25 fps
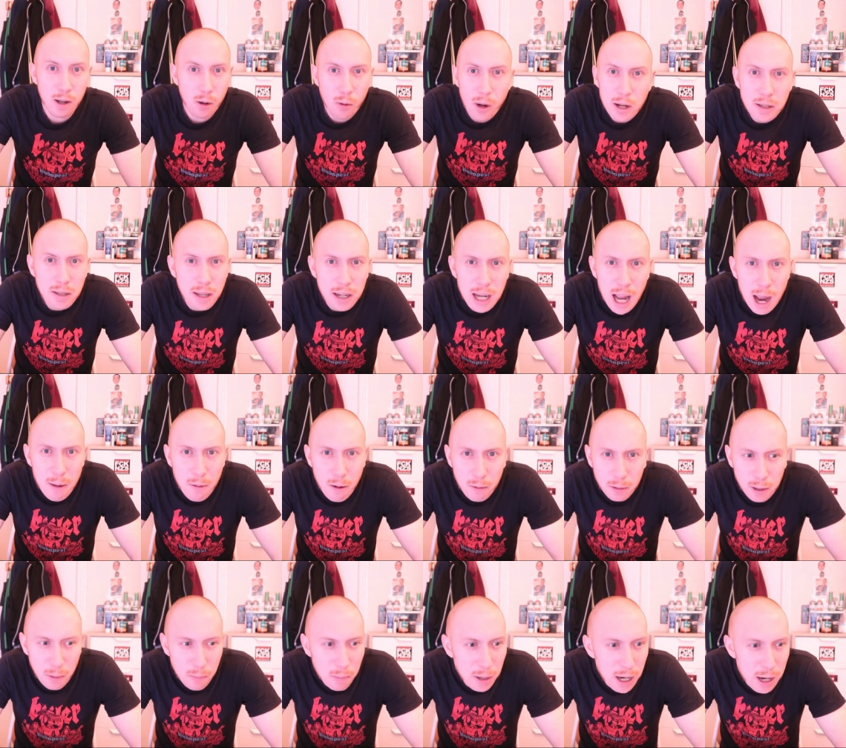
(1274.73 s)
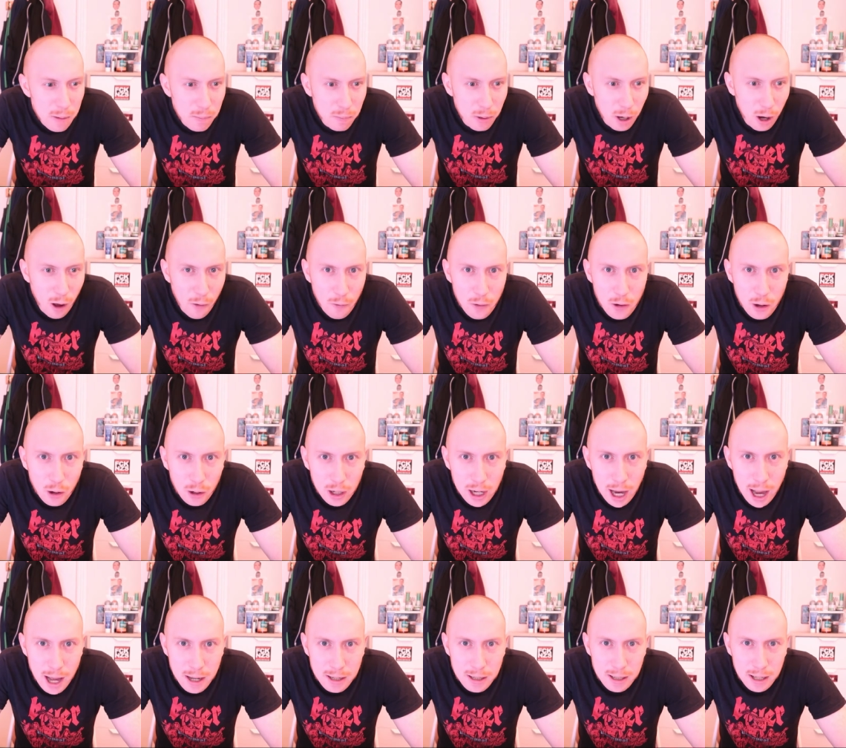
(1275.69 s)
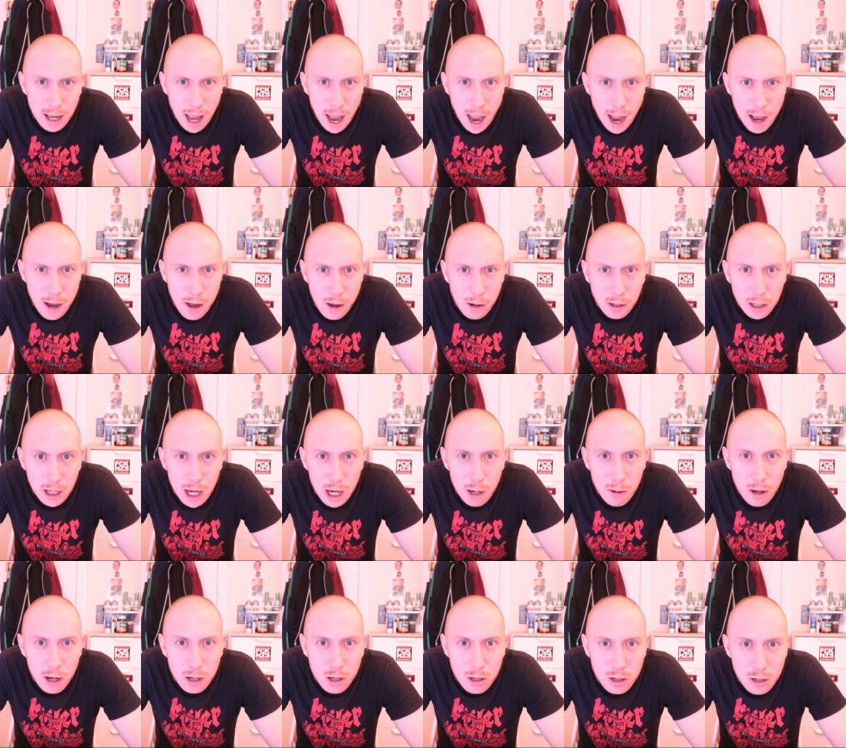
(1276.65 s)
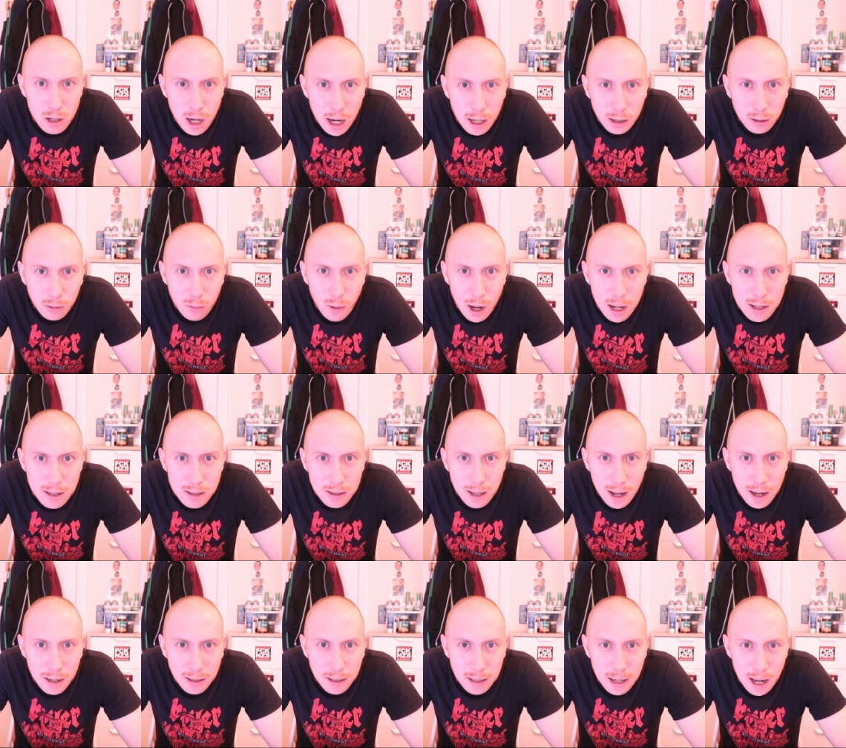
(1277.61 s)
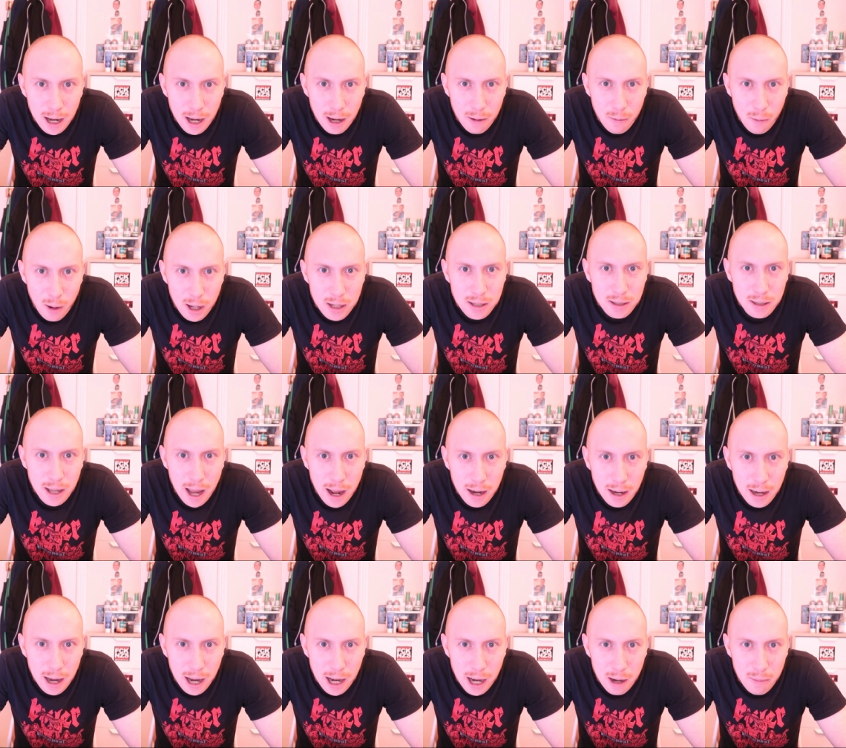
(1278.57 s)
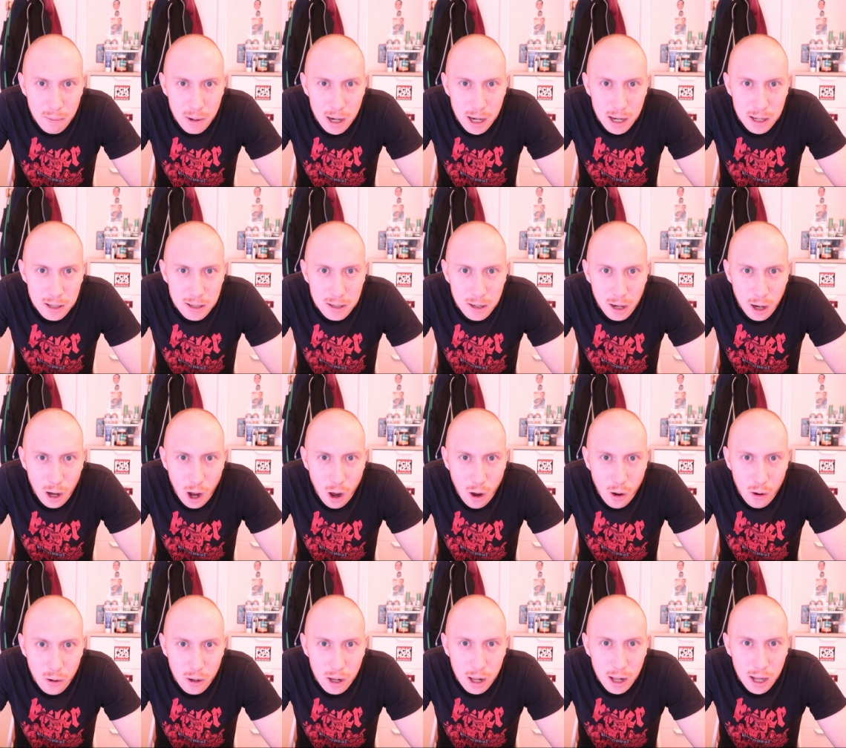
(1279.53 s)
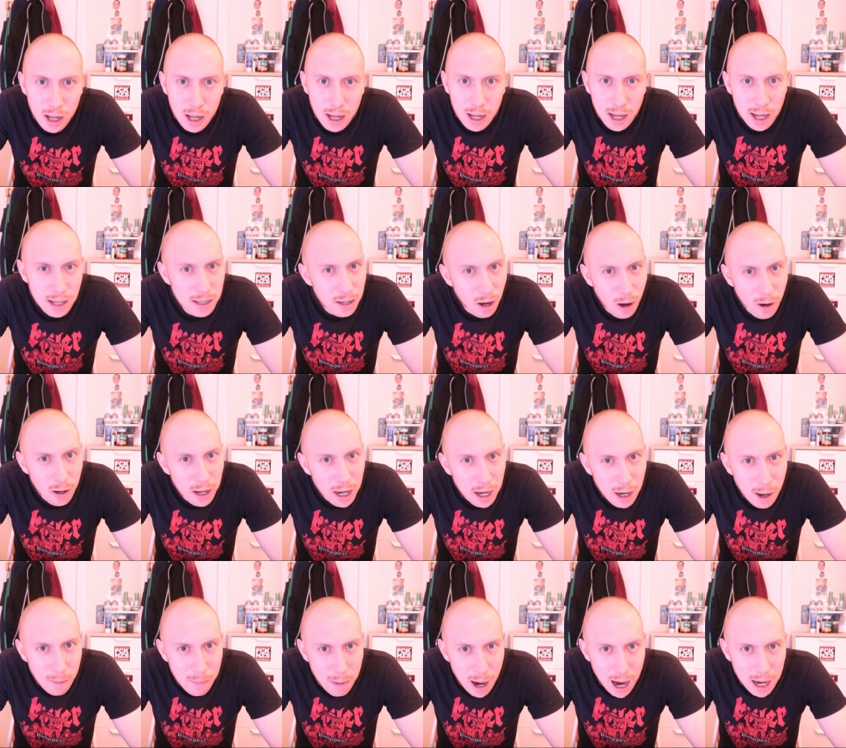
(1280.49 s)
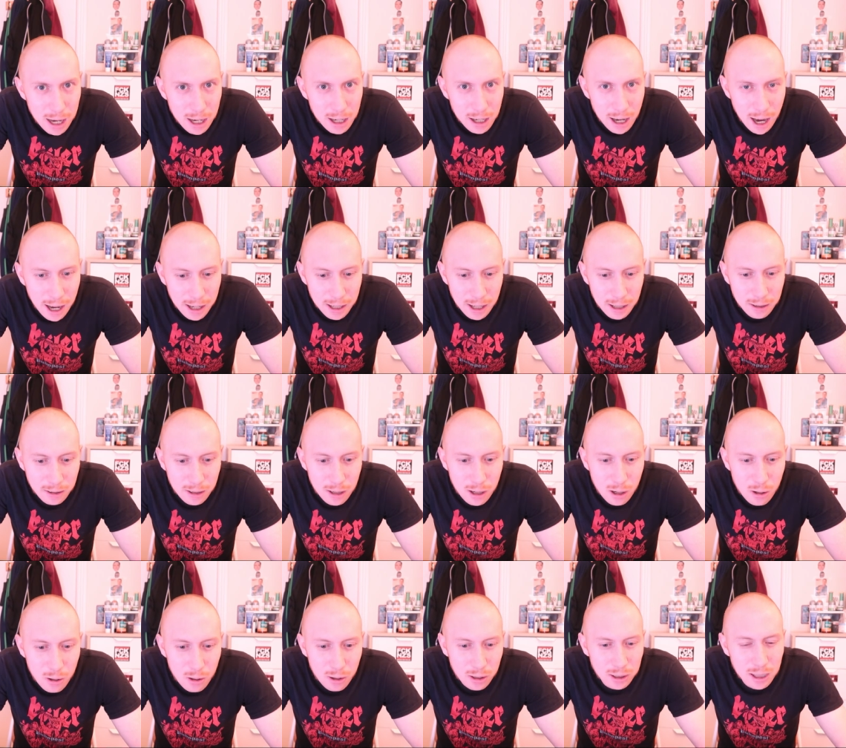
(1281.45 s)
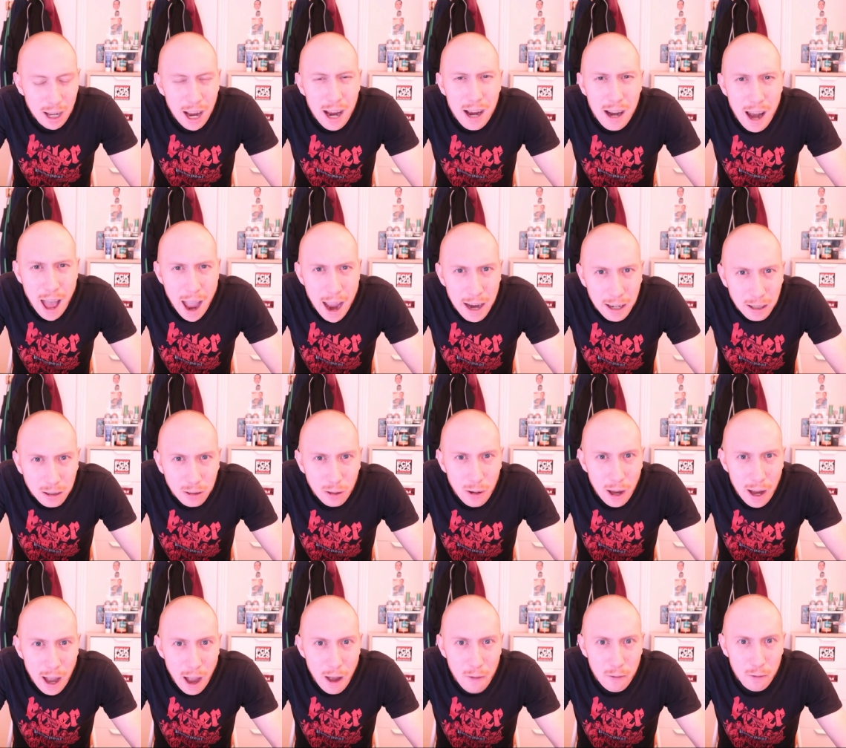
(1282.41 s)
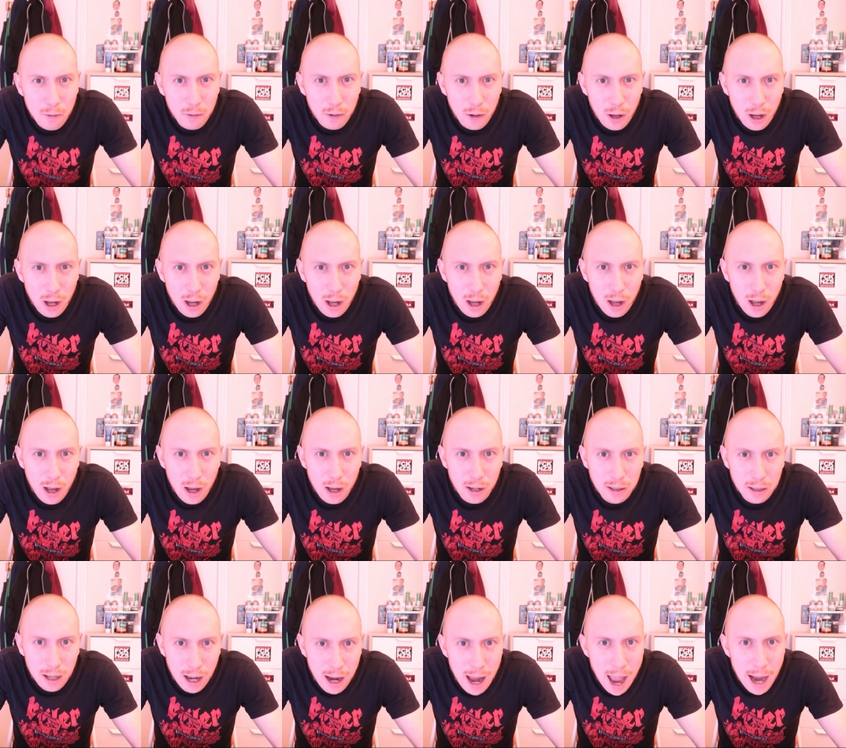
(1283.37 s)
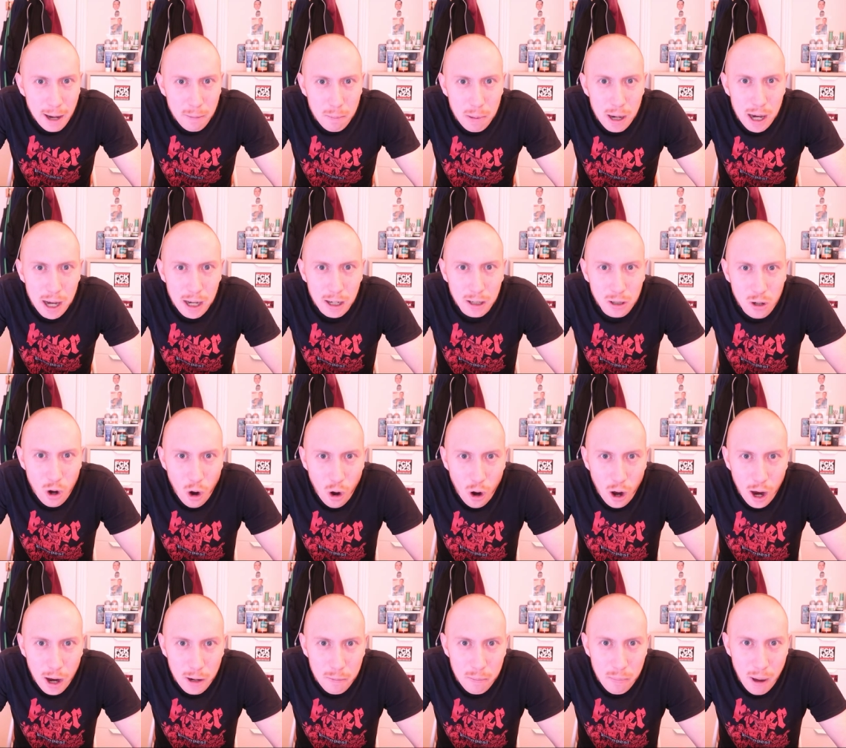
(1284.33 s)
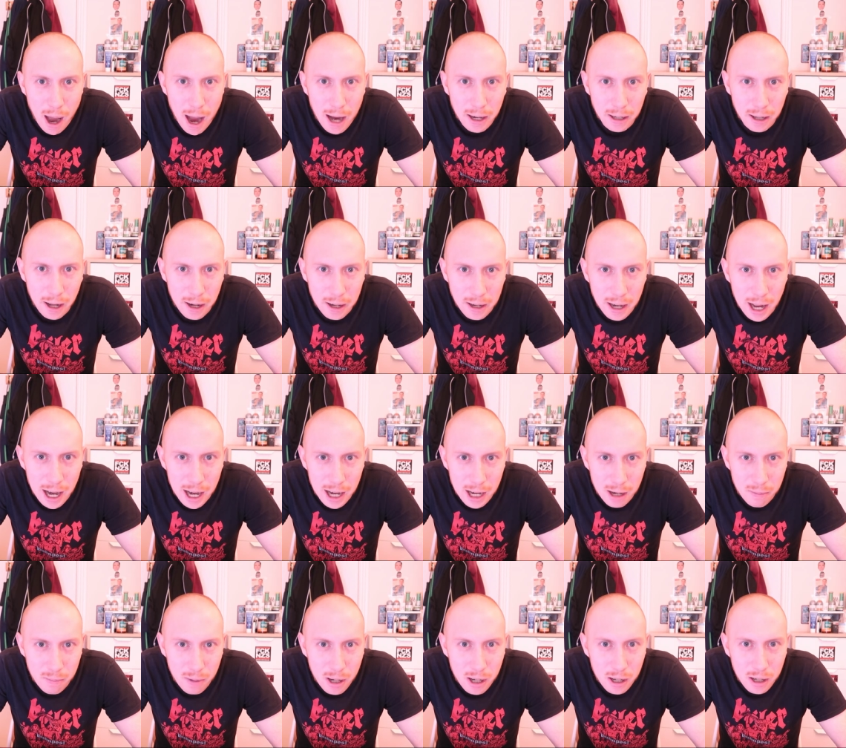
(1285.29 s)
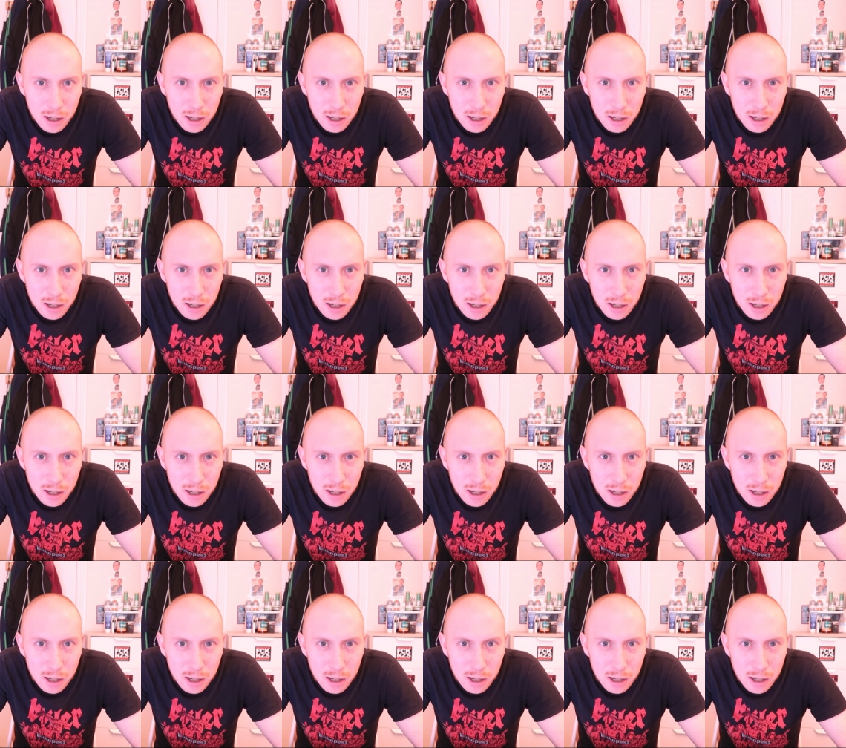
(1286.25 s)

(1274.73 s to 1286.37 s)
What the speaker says: What's the name of the people of your guests? I don't give a shit what's that name, what their name is, you know? It's only in America that they like to have... they like being called by their name.